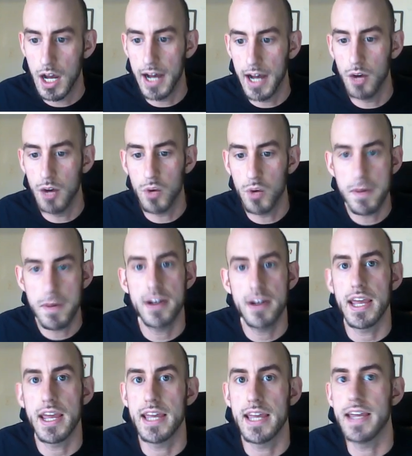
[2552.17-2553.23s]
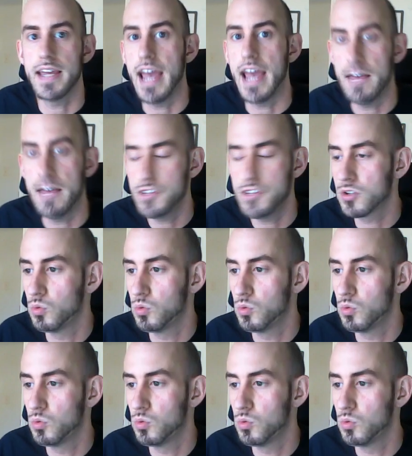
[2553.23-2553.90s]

What about a heavier